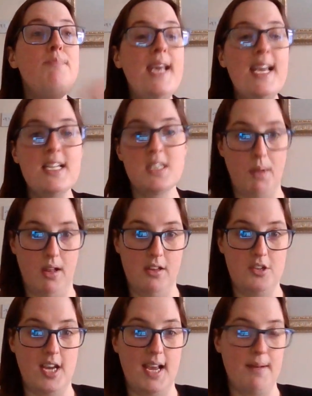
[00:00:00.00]
biggest
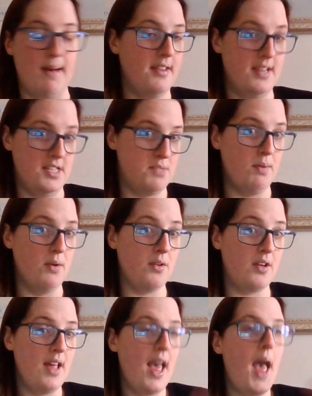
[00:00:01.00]
apology about this
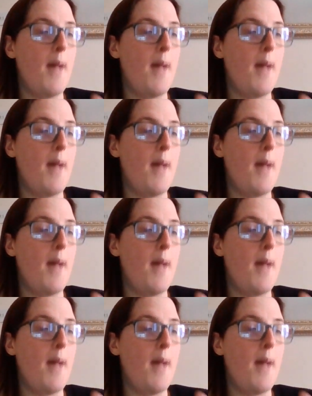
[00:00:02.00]
book,